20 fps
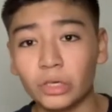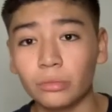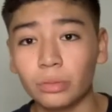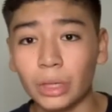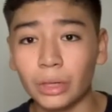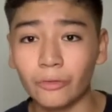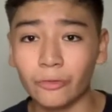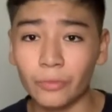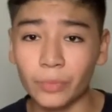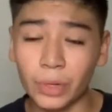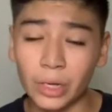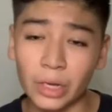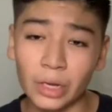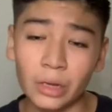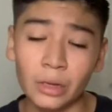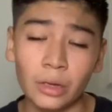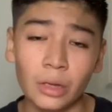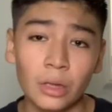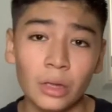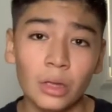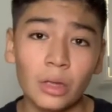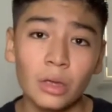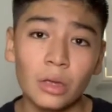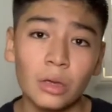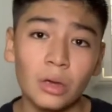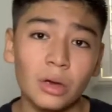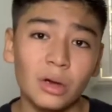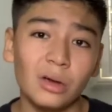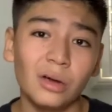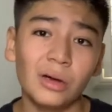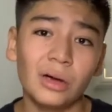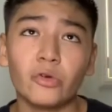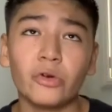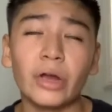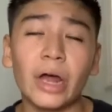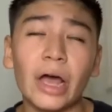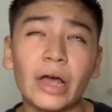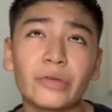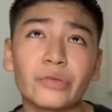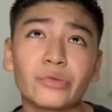Probably be during
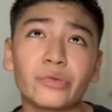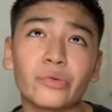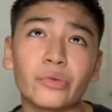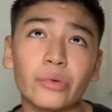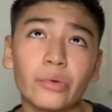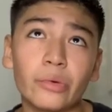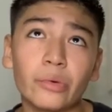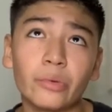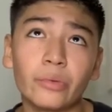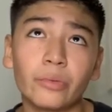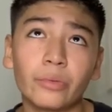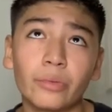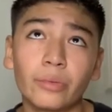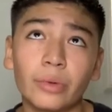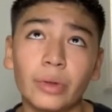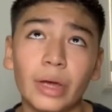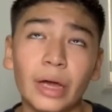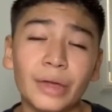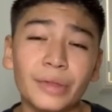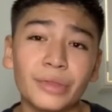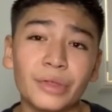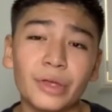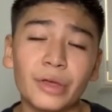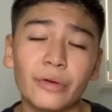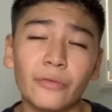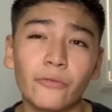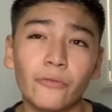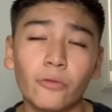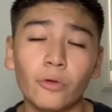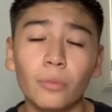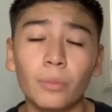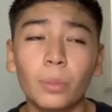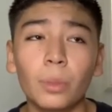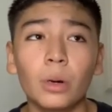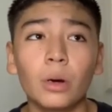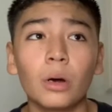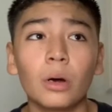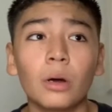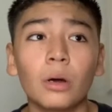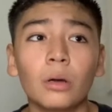high school, I did
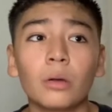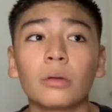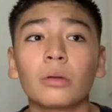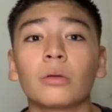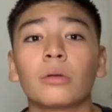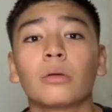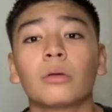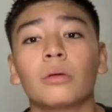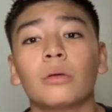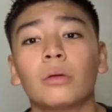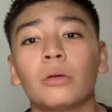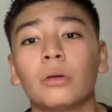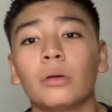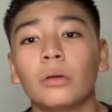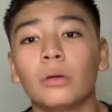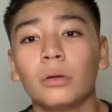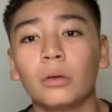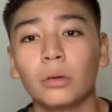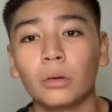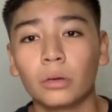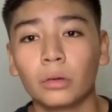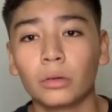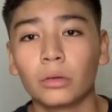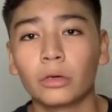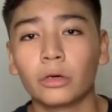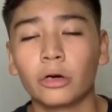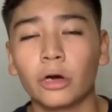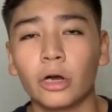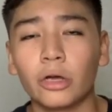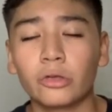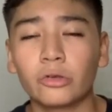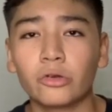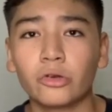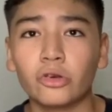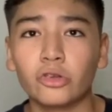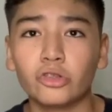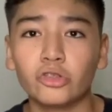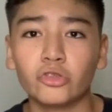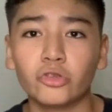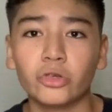football, cross
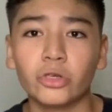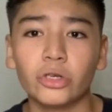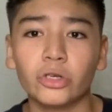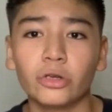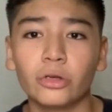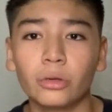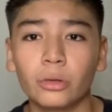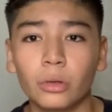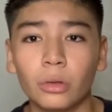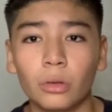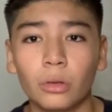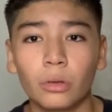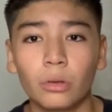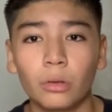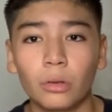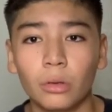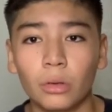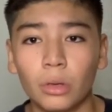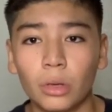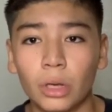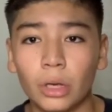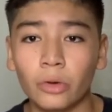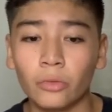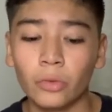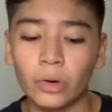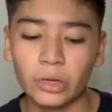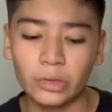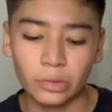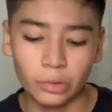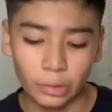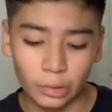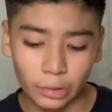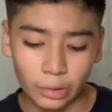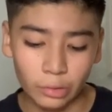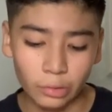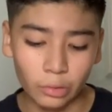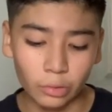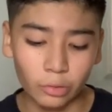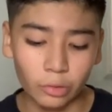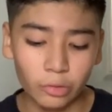country, and wrestling.
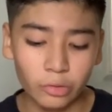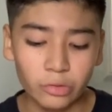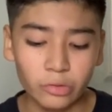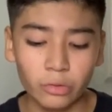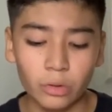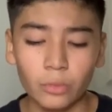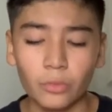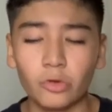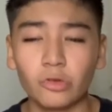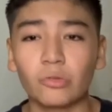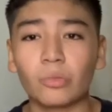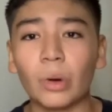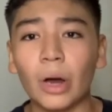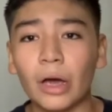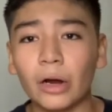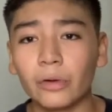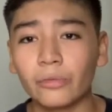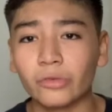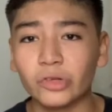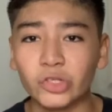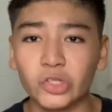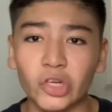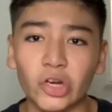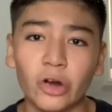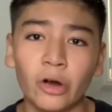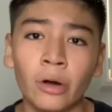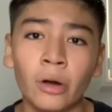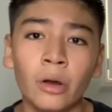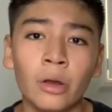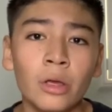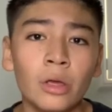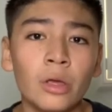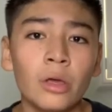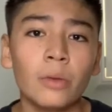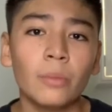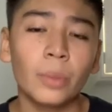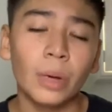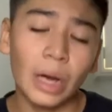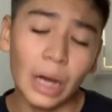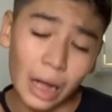So those three I'm most proud of to share.
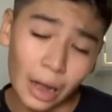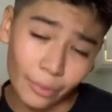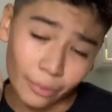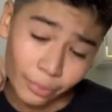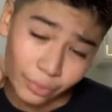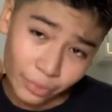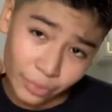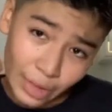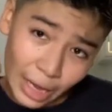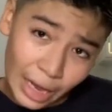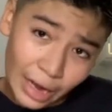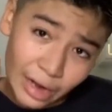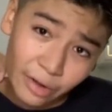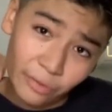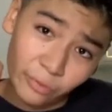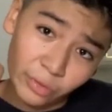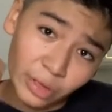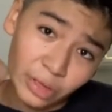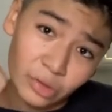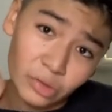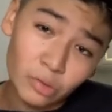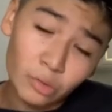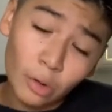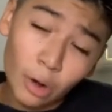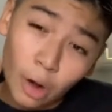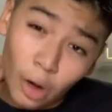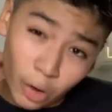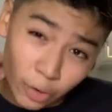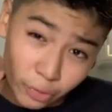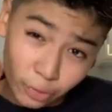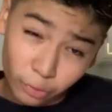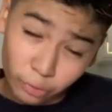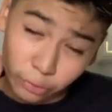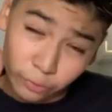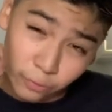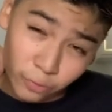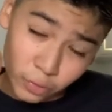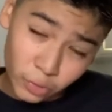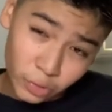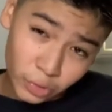But I didn't really do all those
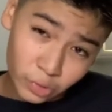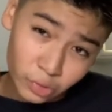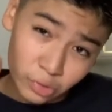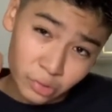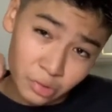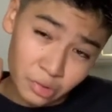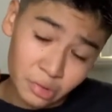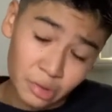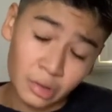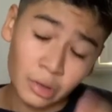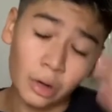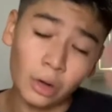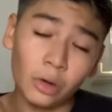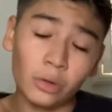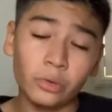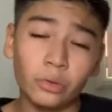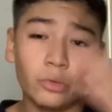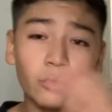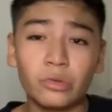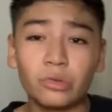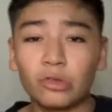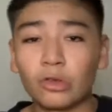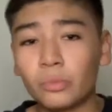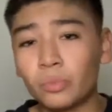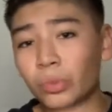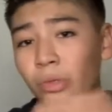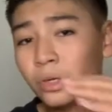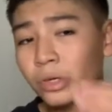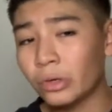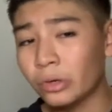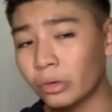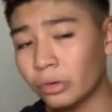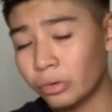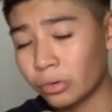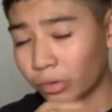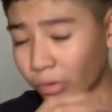4 years. I did all those separate years.